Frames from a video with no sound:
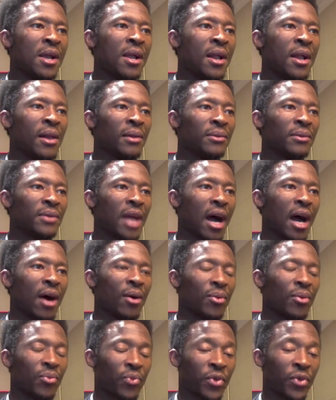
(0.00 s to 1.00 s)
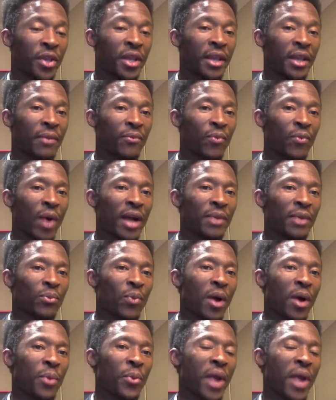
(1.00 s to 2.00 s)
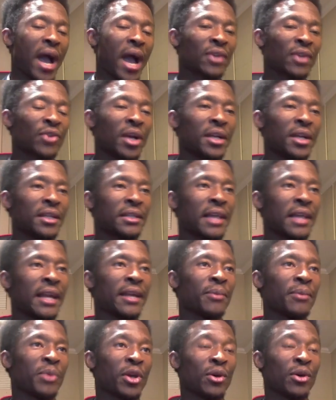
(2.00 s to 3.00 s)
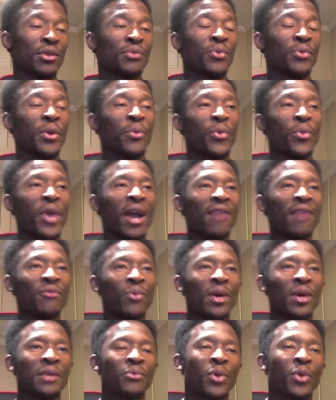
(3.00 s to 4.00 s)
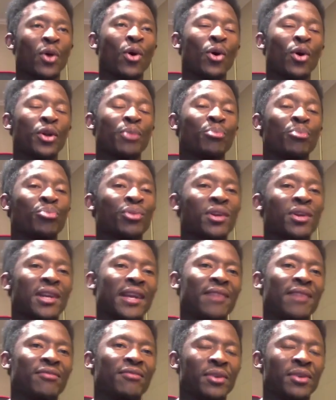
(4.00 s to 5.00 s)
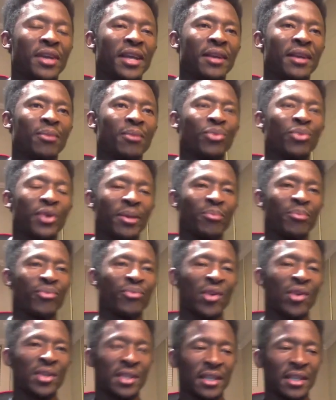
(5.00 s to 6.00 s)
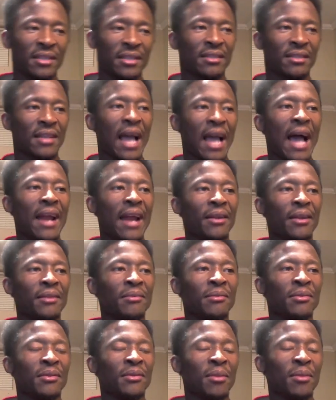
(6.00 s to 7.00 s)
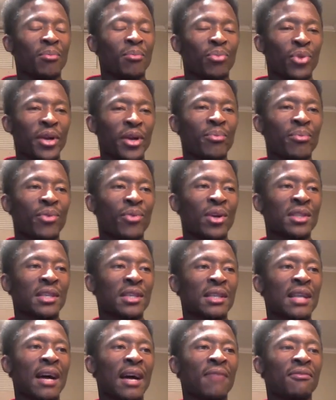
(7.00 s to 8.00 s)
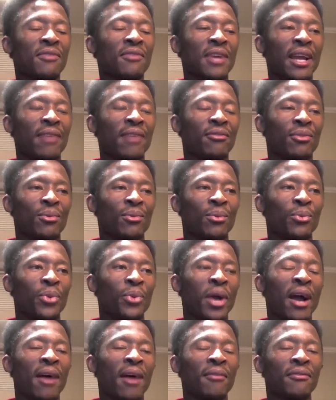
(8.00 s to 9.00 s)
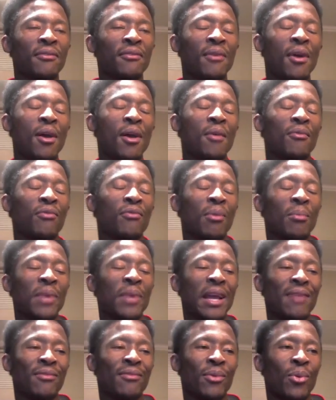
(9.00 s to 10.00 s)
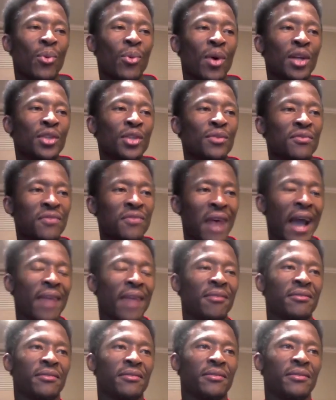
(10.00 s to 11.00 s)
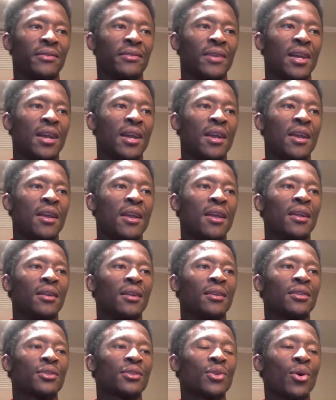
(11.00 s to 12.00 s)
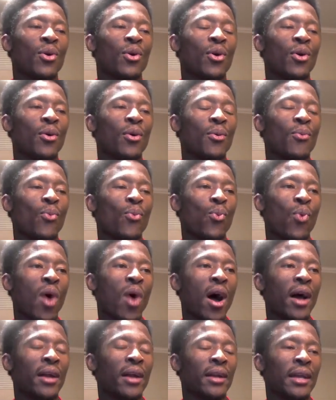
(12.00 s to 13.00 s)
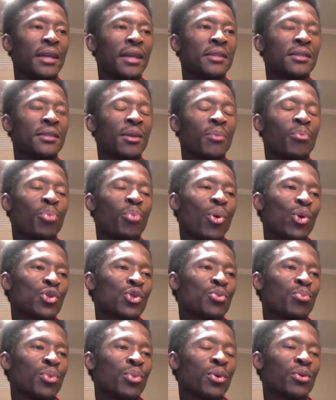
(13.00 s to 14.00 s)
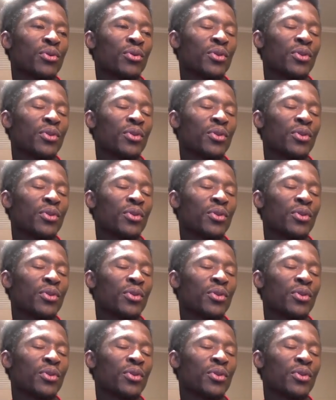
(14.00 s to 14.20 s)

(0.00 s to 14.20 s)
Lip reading: Now what we are actually telling, because we have what we call the boot level in the booting process, and the booting process have level. We have from level 1 to 5. So 1 is the post boot.